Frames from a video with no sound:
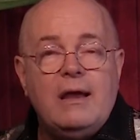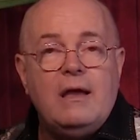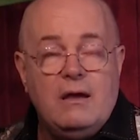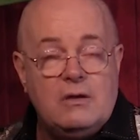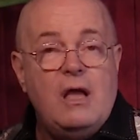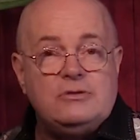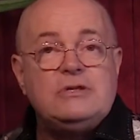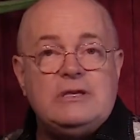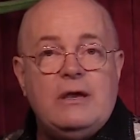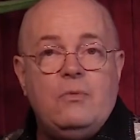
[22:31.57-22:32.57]
and
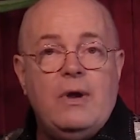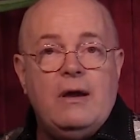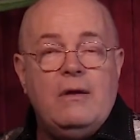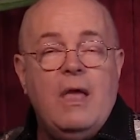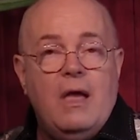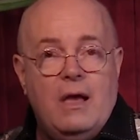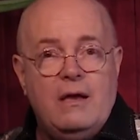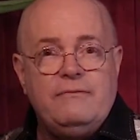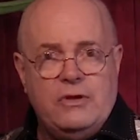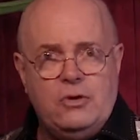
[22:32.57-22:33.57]
consciously aware
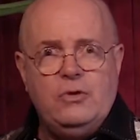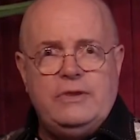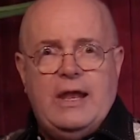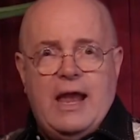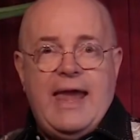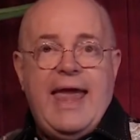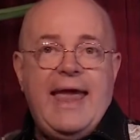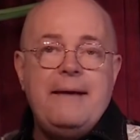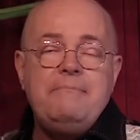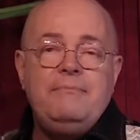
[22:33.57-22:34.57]
of the good that I
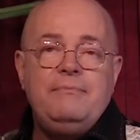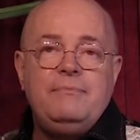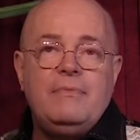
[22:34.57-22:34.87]
am,